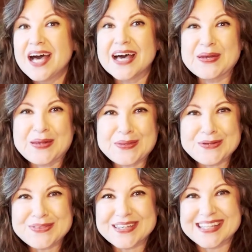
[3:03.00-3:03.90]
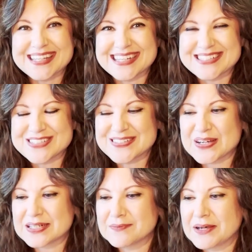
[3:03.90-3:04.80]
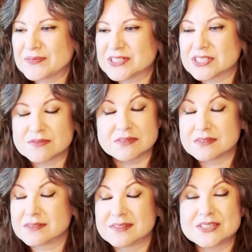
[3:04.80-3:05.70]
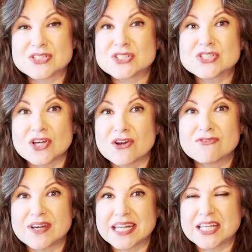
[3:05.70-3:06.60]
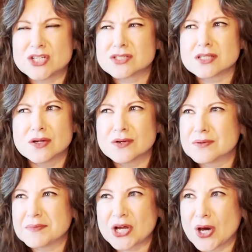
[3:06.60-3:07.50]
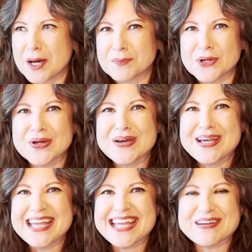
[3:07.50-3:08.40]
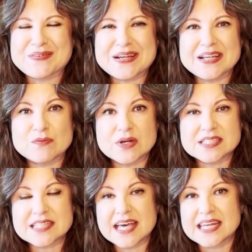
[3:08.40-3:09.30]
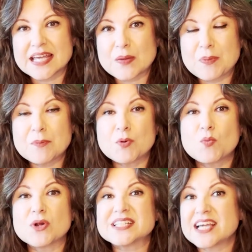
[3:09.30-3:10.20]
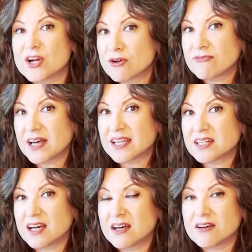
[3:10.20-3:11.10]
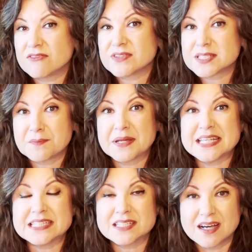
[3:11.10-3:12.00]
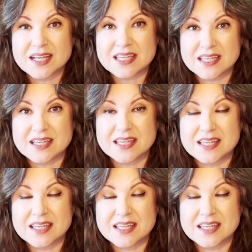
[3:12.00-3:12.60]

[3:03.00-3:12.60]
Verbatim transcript: Another thing that she talked about, which is so funny, so macabre, it was that people were terrified of somebody dying